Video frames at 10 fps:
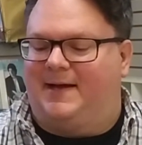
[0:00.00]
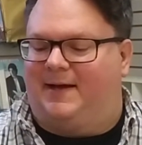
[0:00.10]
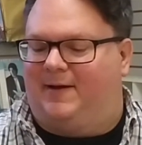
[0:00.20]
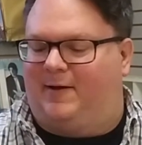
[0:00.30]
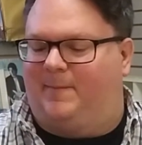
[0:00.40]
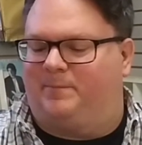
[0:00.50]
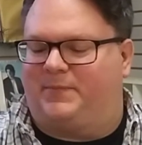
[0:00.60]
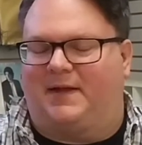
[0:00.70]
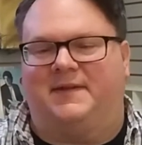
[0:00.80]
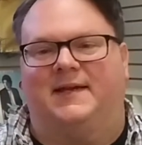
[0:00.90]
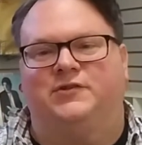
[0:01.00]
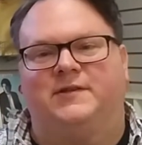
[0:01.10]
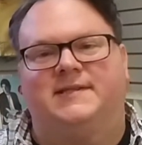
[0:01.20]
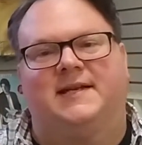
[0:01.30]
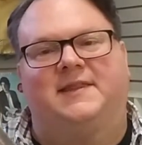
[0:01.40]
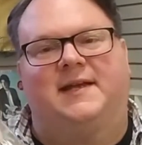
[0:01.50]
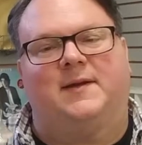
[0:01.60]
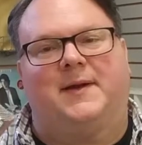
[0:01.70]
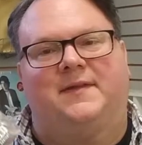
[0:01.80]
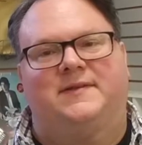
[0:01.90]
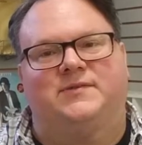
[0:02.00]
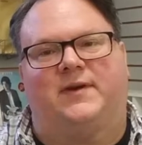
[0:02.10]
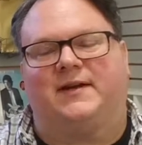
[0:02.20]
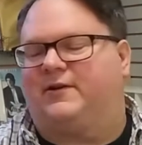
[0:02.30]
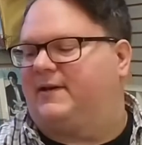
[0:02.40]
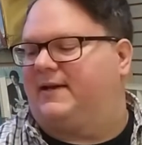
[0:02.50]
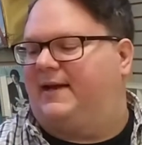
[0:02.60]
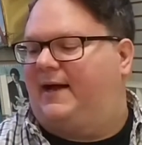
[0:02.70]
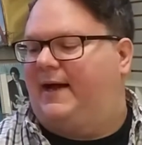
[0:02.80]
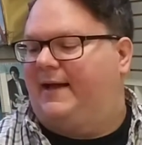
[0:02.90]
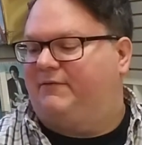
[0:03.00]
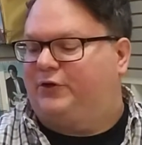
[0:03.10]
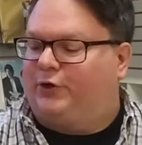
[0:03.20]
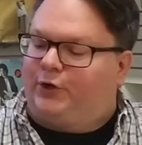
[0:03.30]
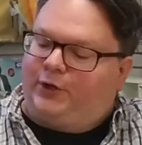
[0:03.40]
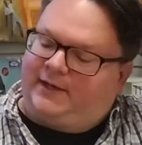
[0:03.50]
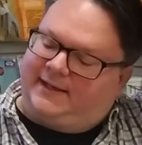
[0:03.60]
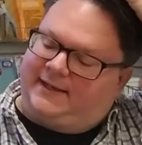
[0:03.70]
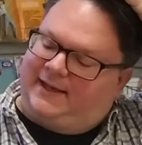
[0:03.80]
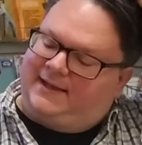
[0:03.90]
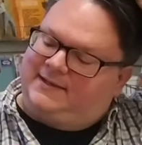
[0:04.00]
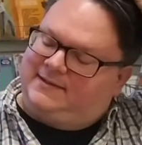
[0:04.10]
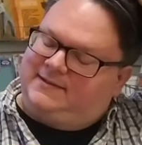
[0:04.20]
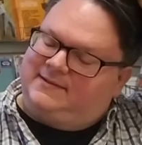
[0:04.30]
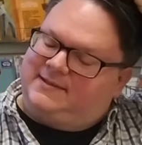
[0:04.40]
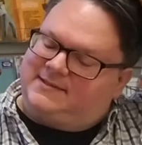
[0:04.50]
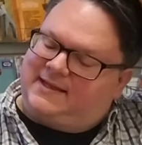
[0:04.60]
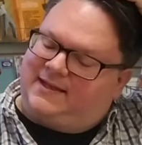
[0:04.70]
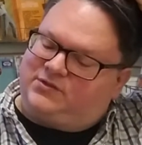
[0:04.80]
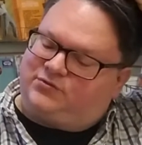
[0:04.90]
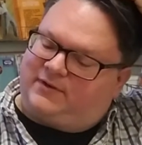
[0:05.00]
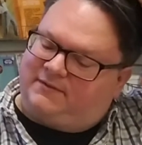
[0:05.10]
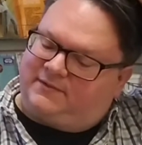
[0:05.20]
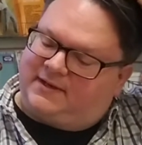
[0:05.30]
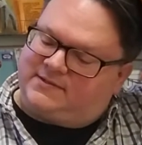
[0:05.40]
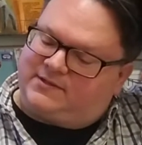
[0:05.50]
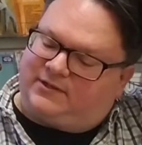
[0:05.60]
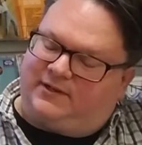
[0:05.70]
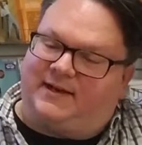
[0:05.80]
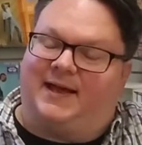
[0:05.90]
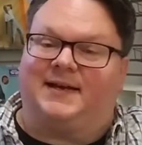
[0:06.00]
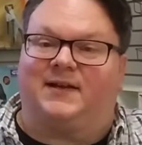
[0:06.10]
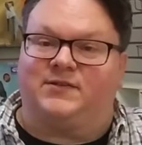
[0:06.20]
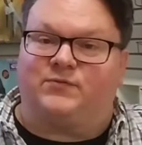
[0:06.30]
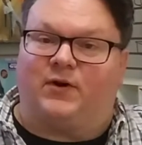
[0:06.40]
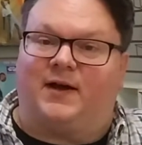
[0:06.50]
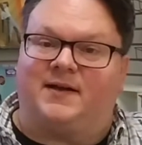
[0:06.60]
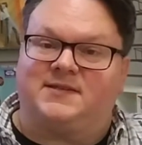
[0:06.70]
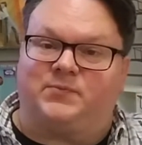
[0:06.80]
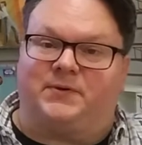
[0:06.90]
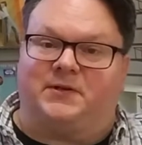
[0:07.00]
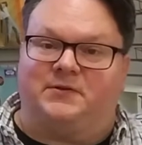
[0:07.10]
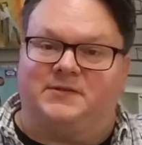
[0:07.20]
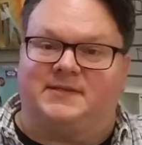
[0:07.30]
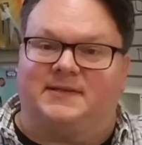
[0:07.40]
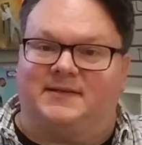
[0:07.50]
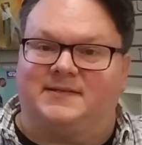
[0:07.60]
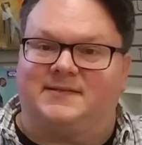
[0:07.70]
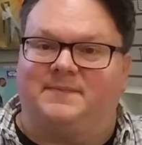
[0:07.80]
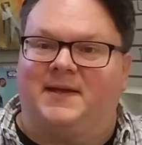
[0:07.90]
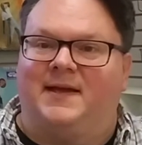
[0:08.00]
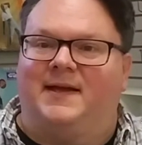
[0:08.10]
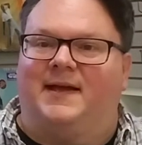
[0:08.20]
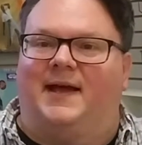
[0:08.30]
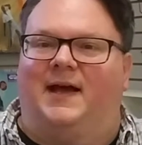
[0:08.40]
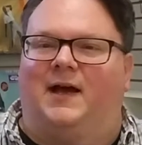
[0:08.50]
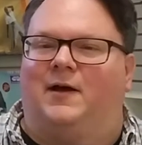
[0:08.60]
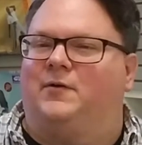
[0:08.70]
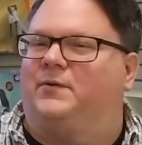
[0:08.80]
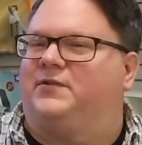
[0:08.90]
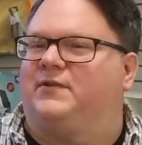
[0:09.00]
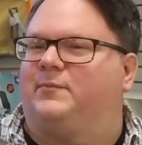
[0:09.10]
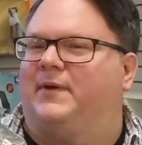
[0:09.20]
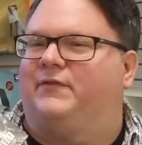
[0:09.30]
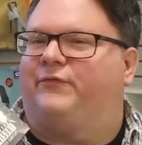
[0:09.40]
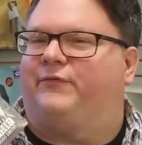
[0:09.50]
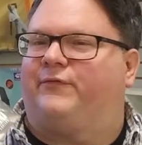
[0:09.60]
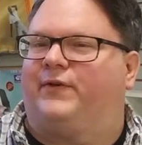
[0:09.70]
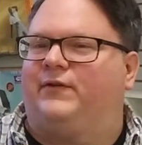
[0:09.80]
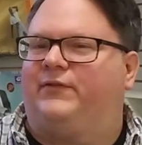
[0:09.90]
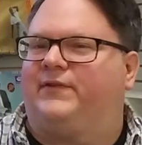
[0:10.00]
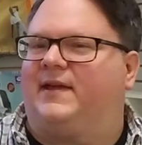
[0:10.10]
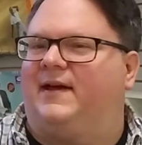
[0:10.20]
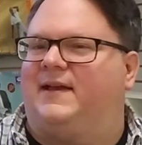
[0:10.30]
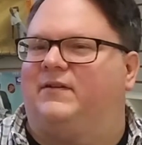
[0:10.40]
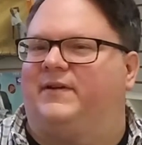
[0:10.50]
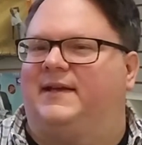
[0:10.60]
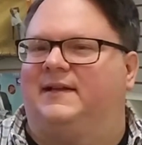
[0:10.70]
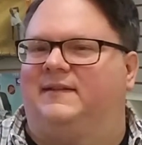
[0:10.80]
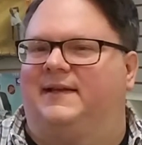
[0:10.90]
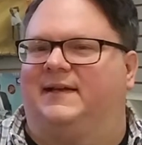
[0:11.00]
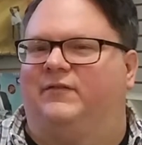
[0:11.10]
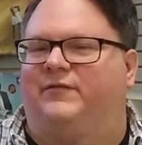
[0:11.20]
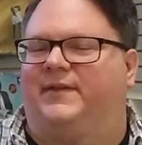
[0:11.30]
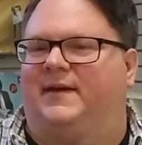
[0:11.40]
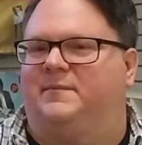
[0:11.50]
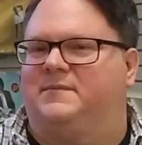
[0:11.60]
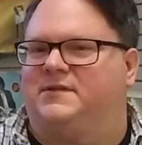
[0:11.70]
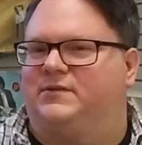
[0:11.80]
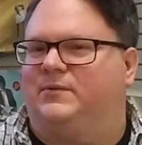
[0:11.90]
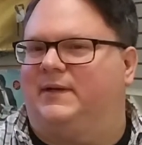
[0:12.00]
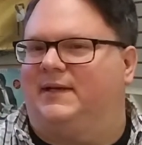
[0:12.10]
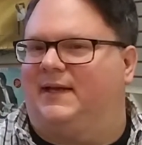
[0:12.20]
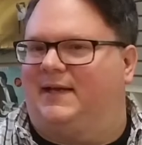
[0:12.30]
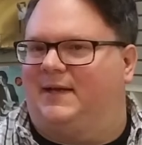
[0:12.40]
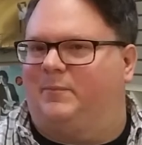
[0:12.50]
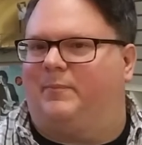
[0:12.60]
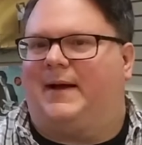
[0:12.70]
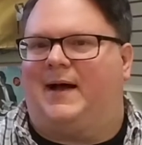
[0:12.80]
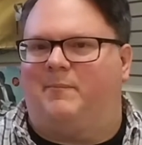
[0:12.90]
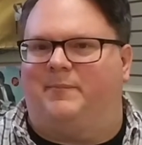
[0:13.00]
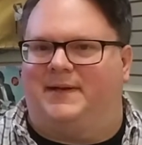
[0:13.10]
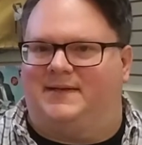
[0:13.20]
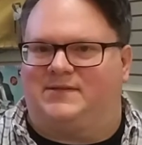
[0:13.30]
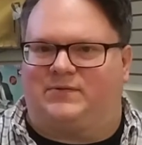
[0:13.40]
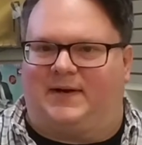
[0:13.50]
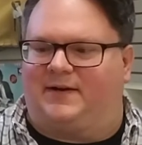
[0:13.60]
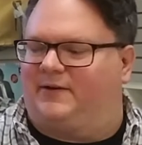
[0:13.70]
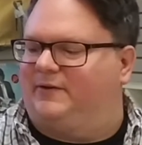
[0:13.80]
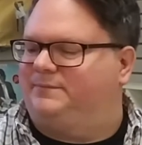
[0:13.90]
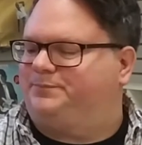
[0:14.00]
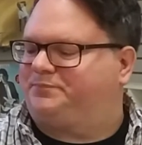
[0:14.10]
Um, the interesting thing about this record, and I, I, haven't heard it yet, is that Trent Reznor and Atticus Ross produced this, uh, which was my first kind of inkling of them doing a pop-based record.